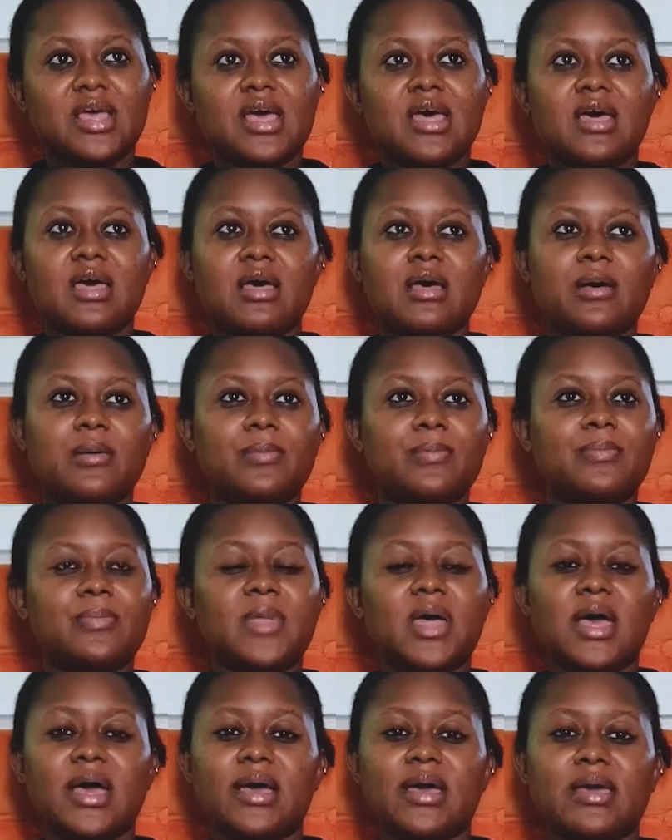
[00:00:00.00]

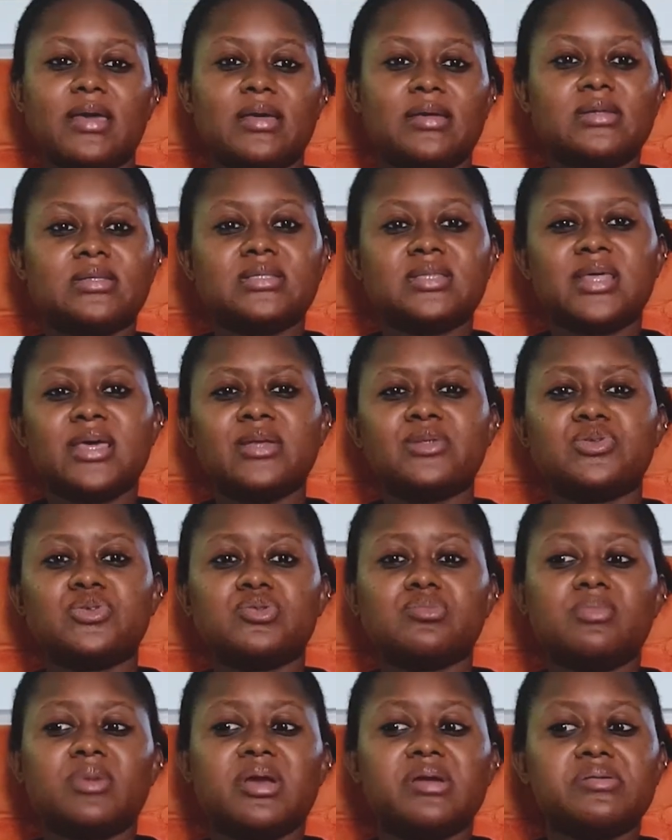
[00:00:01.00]
I started
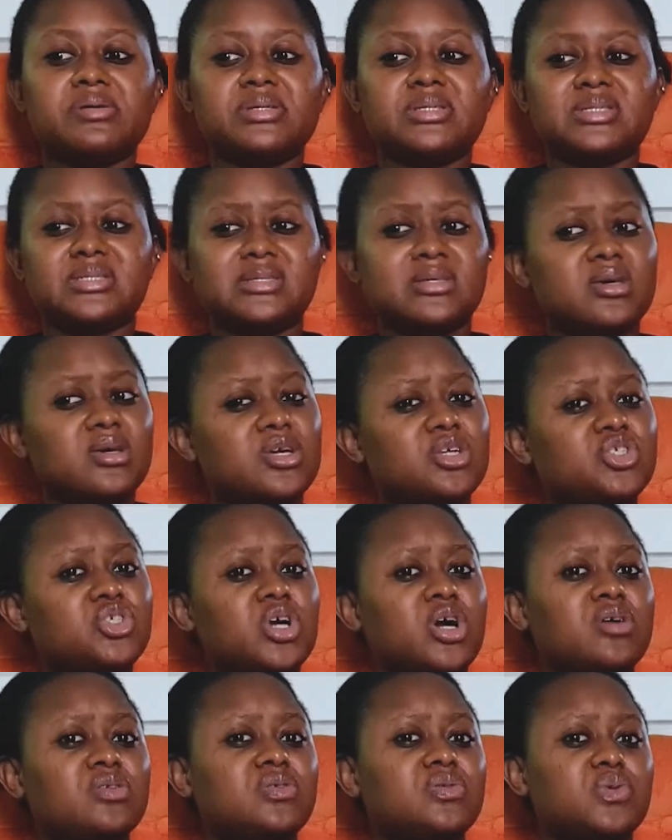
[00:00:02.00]
doing my research,
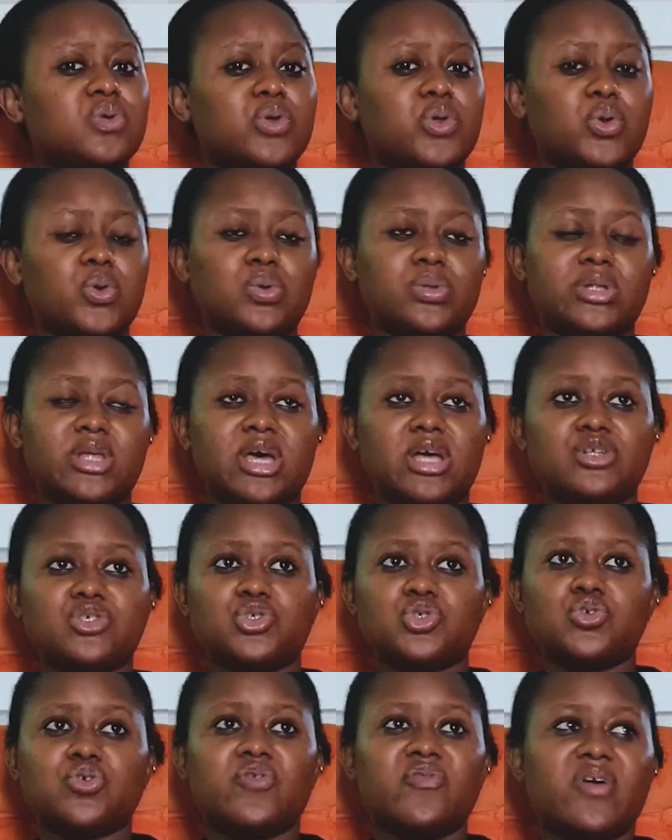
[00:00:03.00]
how to cure
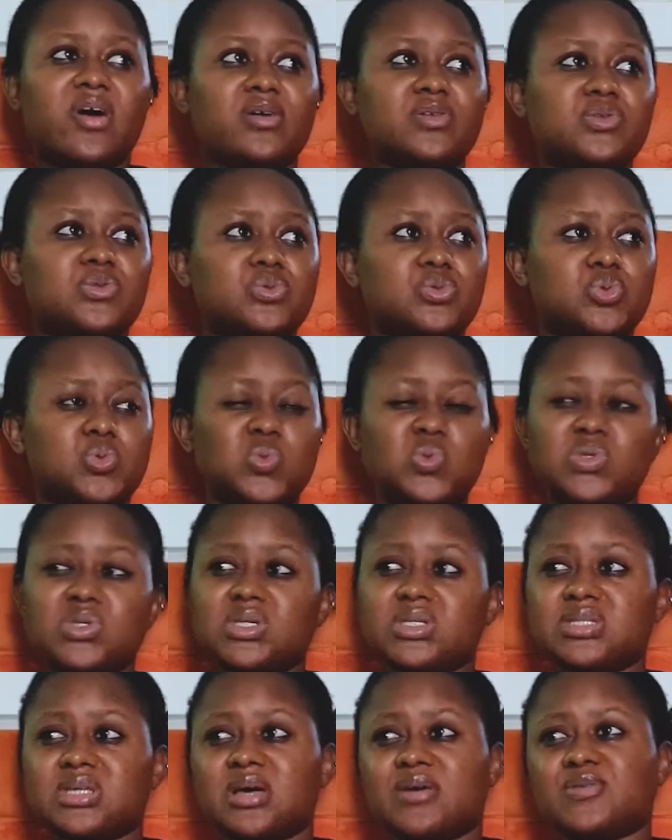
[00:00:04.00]
dandruff, how to do
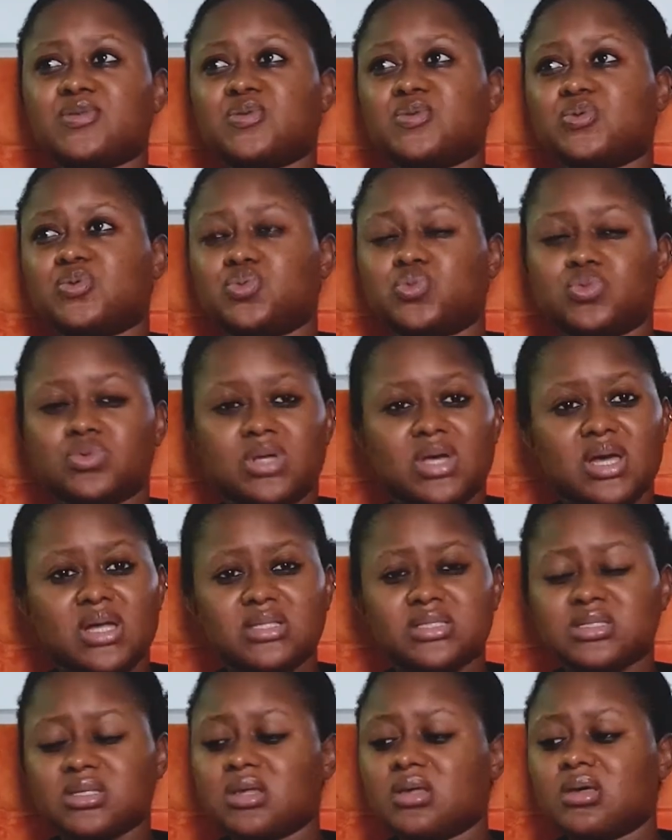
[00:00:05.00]
this, how to do
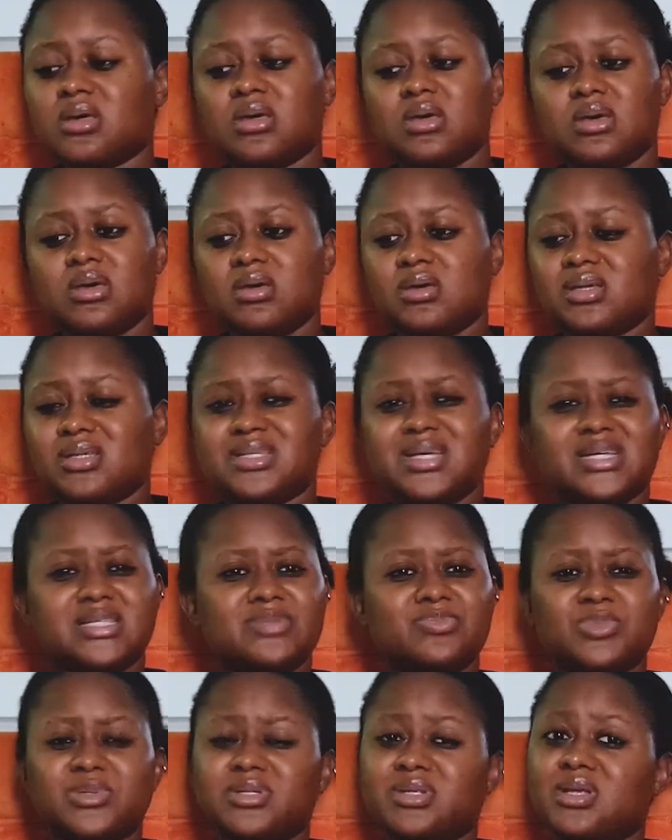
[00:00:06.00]
that. It
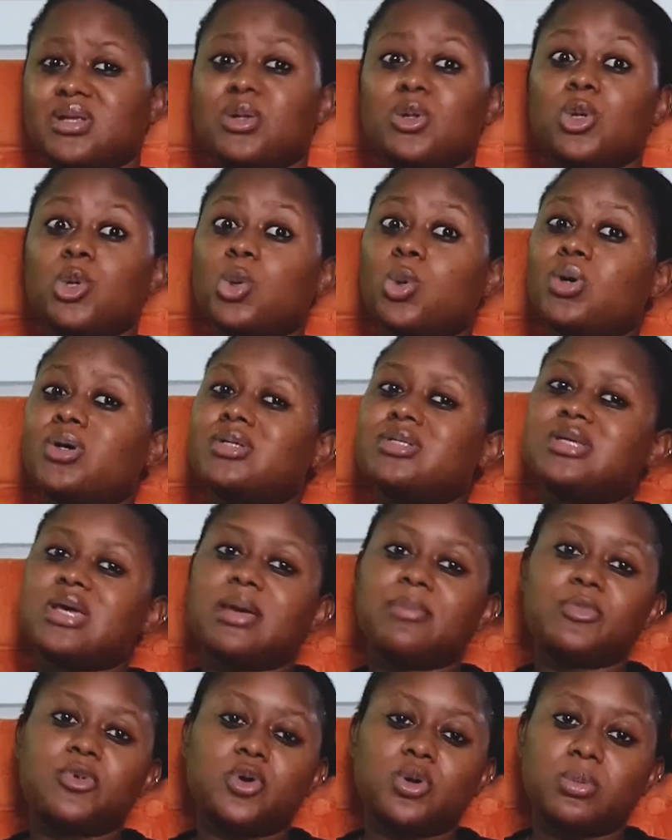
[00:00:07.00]
has been a long
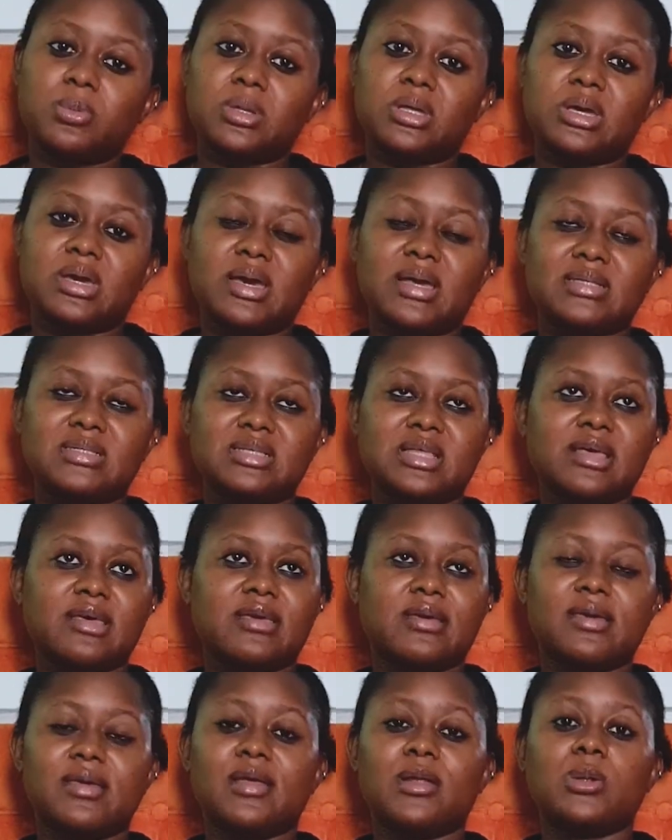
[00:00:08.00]
time coming, guys, like
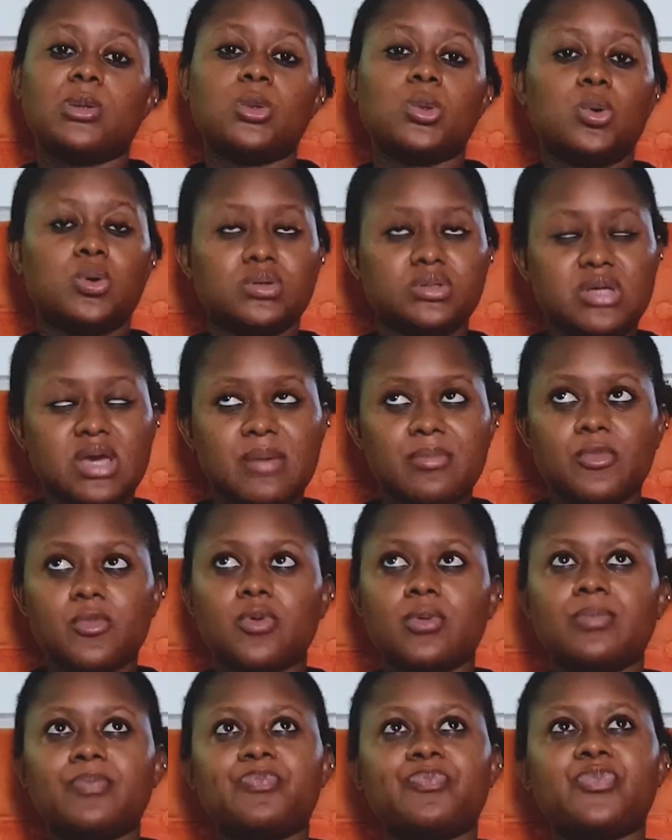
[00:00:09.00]
a long time
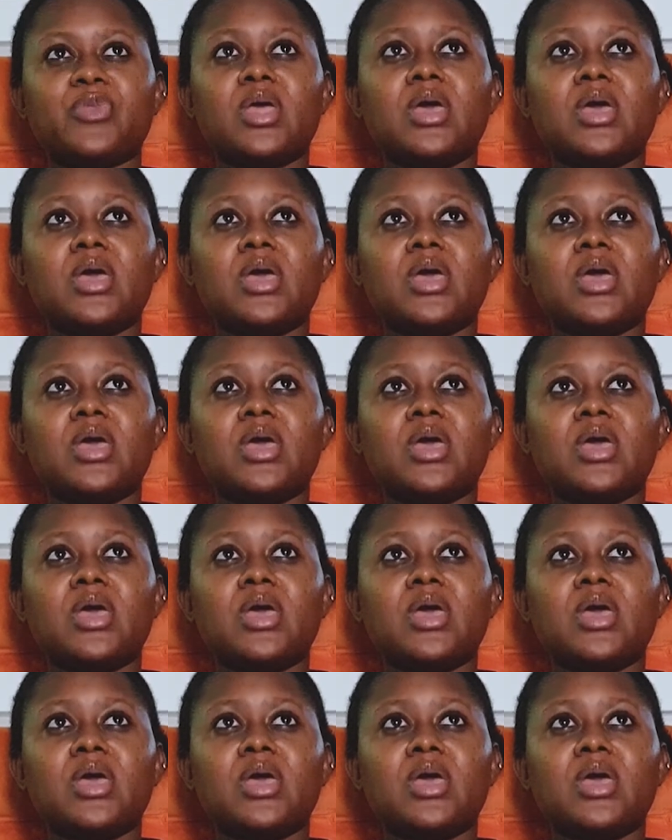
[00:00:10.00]
coming.